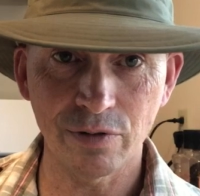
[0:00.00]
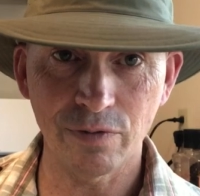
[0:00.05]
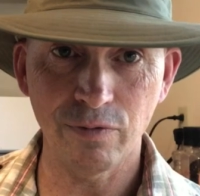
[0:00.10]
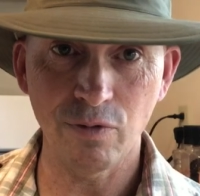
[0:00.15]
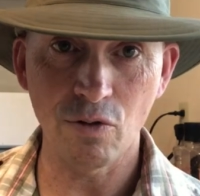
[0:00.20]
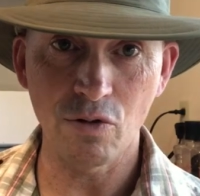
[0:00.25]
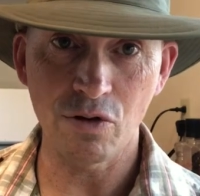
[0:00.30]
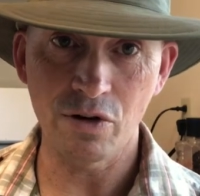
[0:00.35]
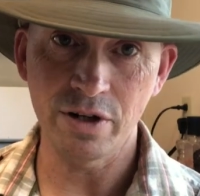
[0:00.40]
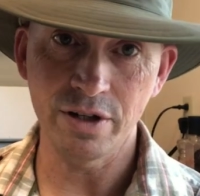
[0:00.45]

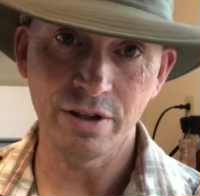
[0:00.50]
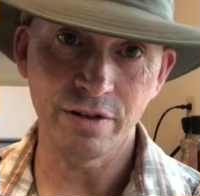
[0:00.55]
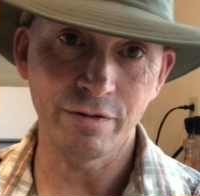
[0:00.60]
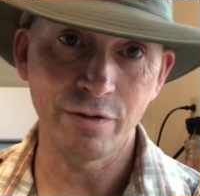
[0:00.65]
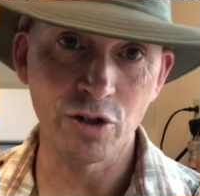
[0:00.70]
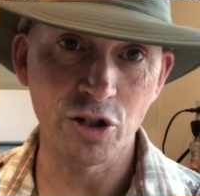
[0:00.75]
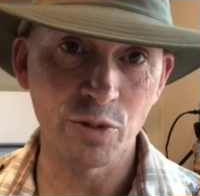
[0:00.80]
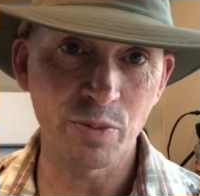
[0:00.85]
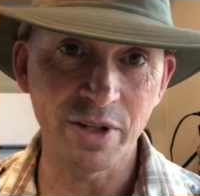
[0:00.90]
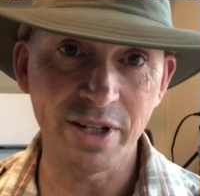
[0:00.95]
for in the
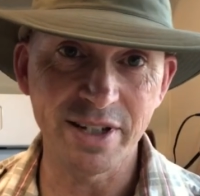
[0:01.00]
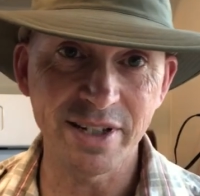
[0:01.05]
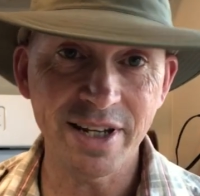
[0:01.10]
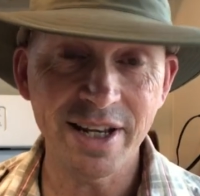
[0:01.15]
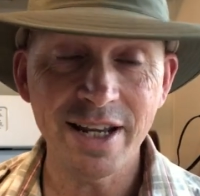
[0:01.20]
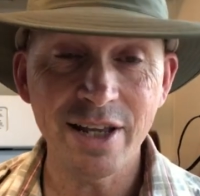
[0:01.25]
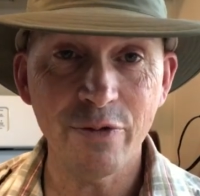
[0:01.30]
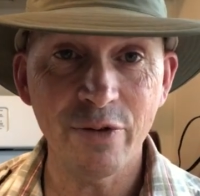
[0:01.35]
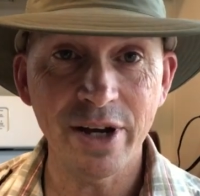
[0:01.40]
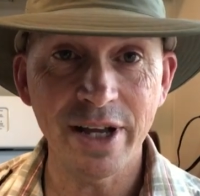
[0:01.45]
first place
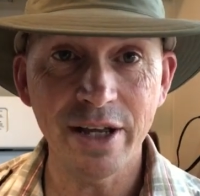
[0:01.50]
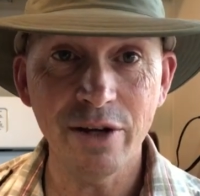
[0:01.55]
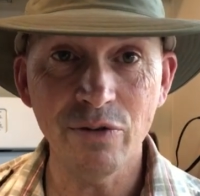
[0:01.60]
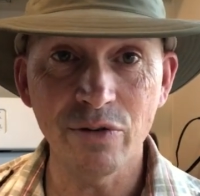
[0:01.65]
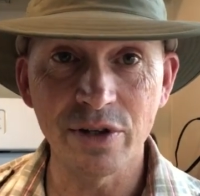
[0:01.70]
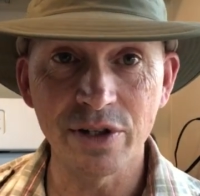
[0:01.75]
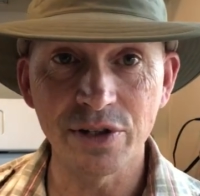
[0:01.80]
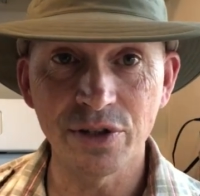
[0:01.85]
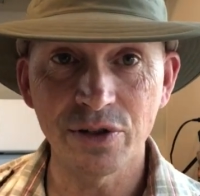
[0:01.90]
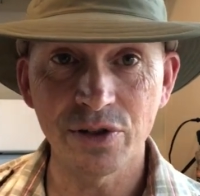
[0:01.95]
anyway,
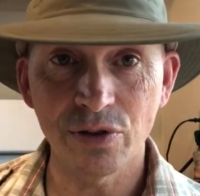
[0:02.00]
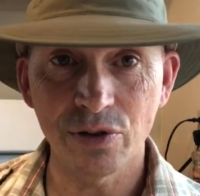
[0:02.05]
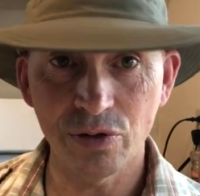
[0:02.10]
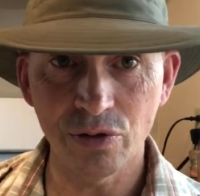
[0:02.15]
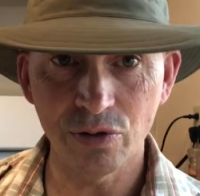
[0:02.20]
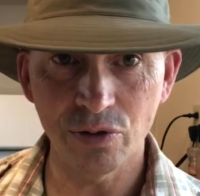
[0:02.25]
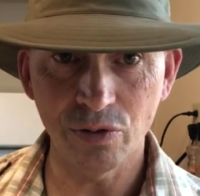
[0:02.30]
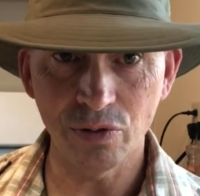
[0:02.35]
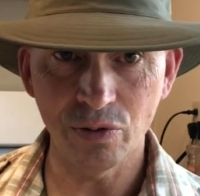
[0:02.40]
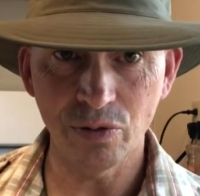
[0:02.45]
was
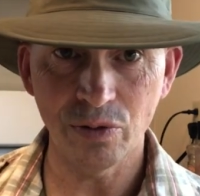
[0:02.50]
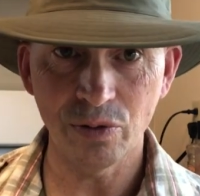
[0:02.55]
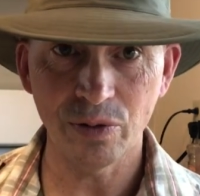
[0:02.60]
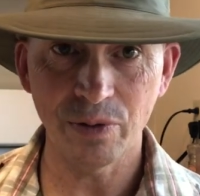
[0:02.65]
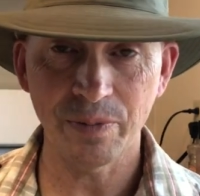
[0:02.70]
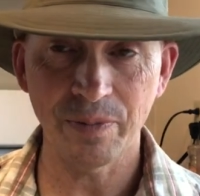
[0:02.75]
to